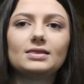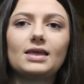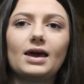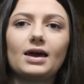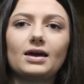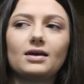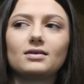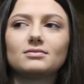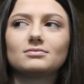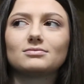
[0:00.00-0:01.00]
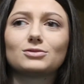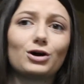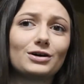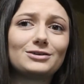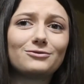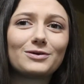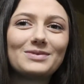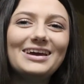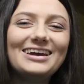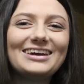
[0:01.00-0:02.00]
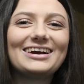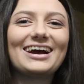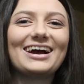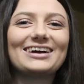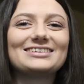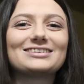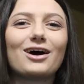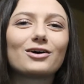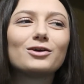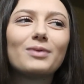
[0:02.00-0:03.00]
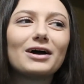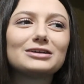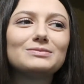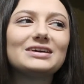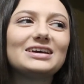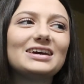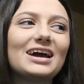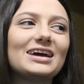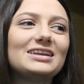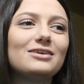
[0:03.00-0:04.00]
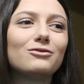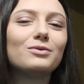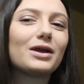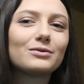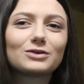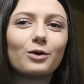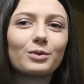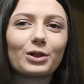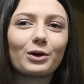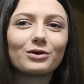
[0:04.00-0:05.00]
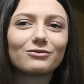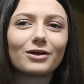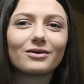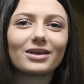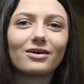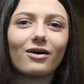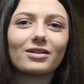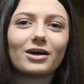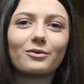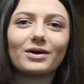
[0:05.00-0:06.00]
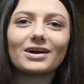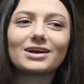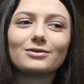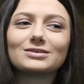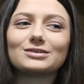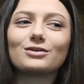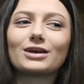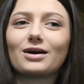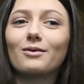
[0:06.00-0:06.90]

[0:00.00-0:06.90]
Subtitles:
they cooked for me and occupied me. And even when I was home alone, if they were like all at work, it was still like